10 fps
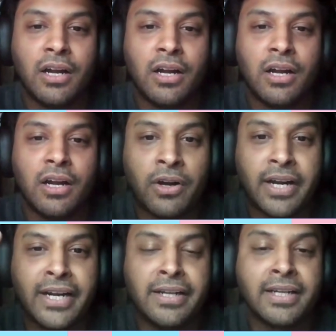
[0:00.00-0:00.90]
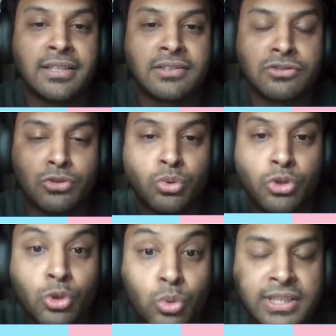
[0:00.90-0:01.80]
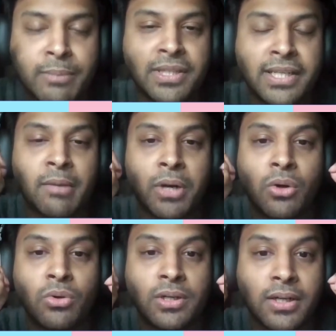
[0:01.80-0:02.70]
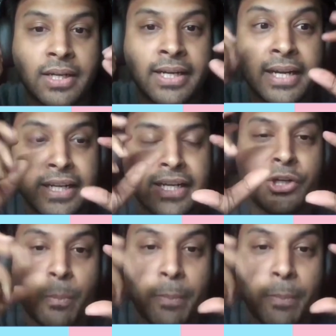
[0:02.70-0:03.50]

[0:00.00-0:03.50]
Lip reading: for Indians to do something about creating a new